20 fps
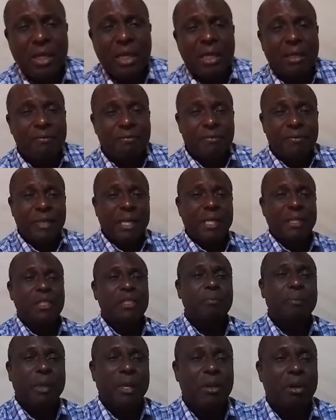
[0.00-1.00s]
and
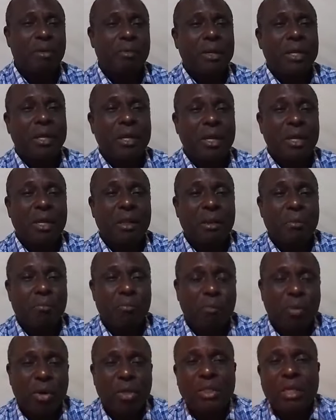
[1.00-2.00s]
things become
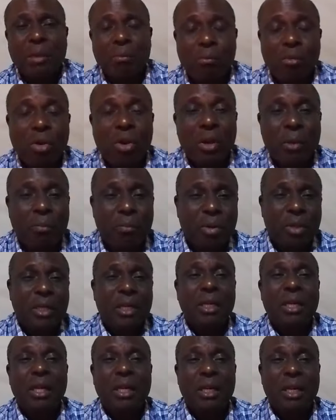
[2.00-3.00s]
important, more
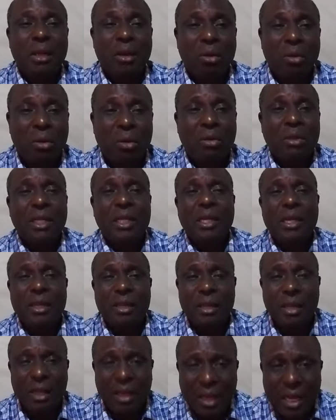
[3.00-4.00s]
important than the Lord in
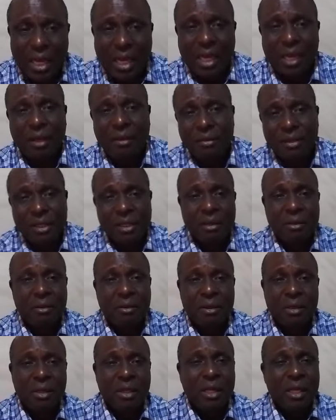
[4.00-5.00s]
their lives,
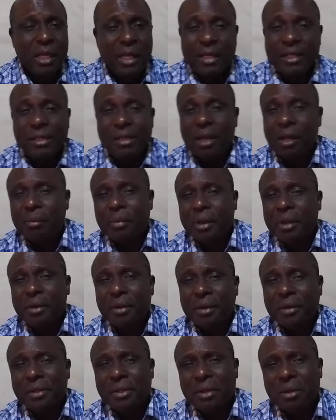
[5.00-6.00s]
it's not
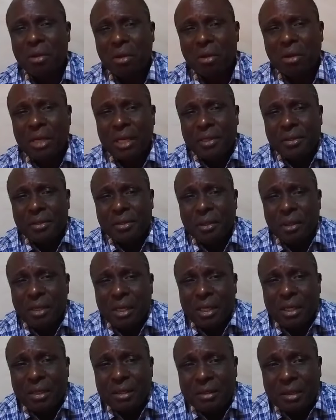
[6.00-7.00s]
because God has done
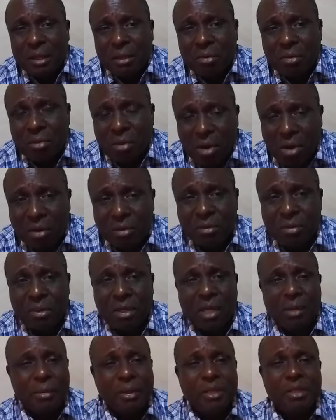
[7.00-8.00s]
anything wrong to
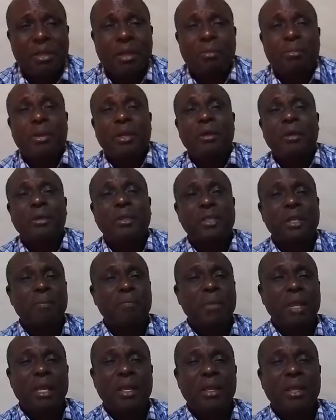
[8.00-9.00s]
them. It's not because,
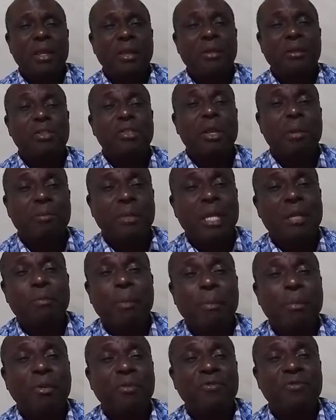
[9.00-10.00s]
sometimes
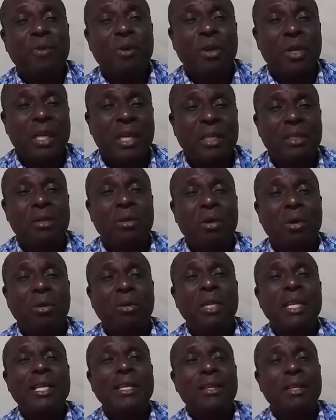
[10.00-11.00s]
people forget
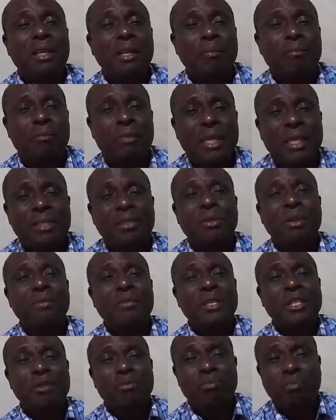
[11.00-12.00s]
God in the midst of
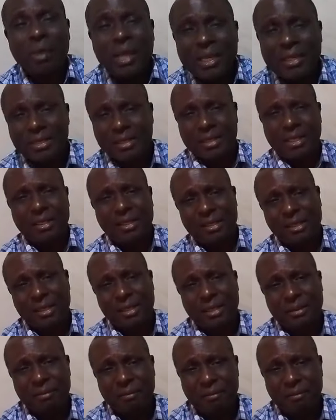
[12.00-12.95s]
his blessings.